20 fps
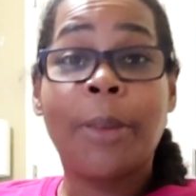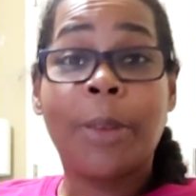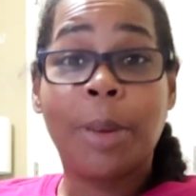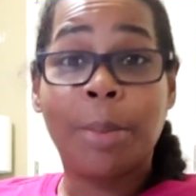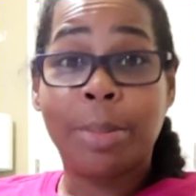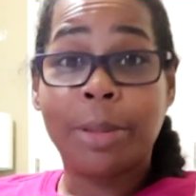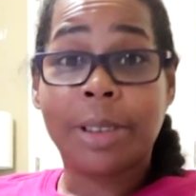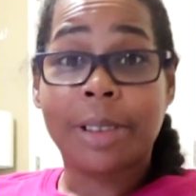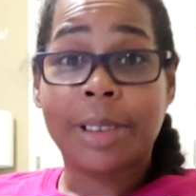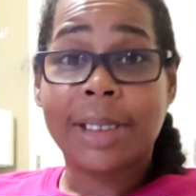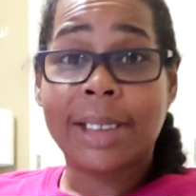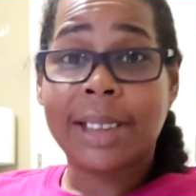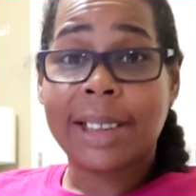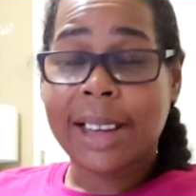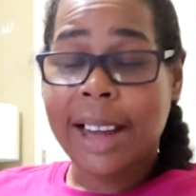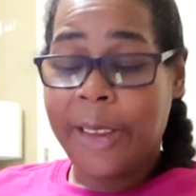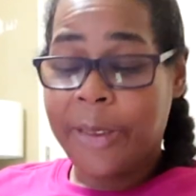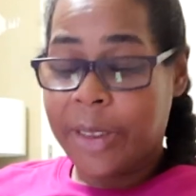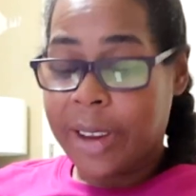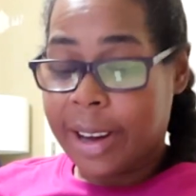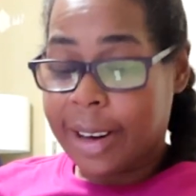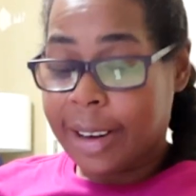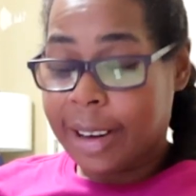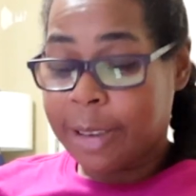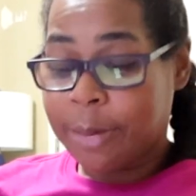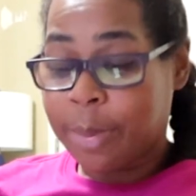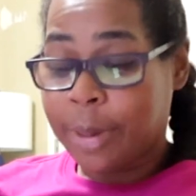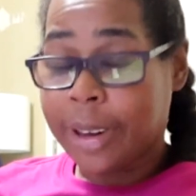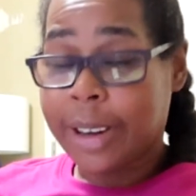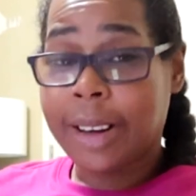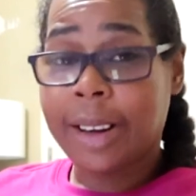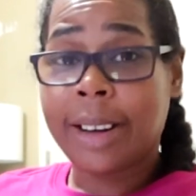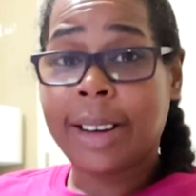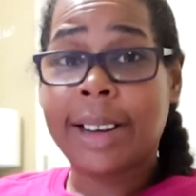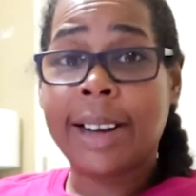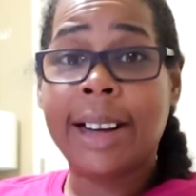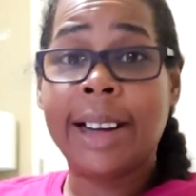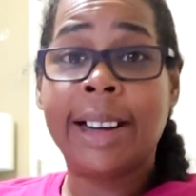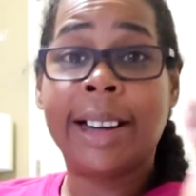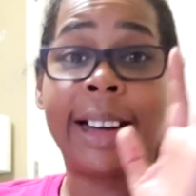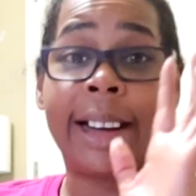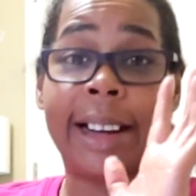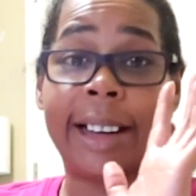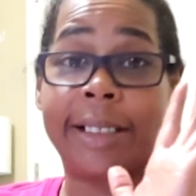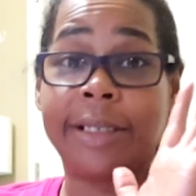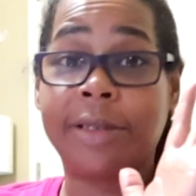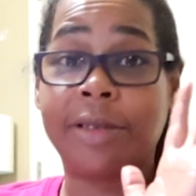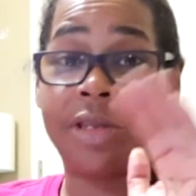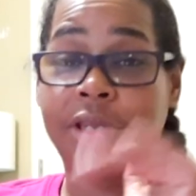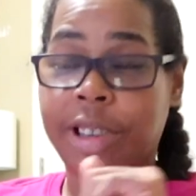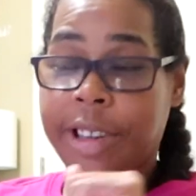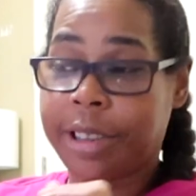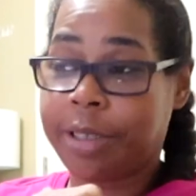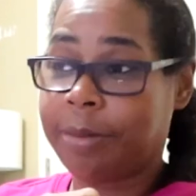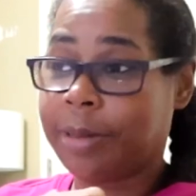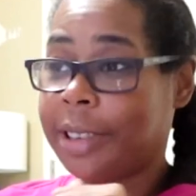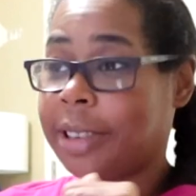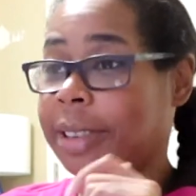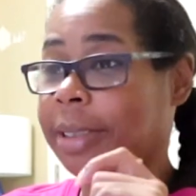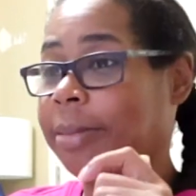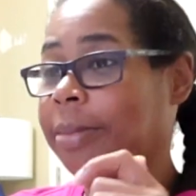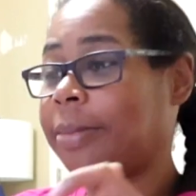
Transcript: the books that I read in January.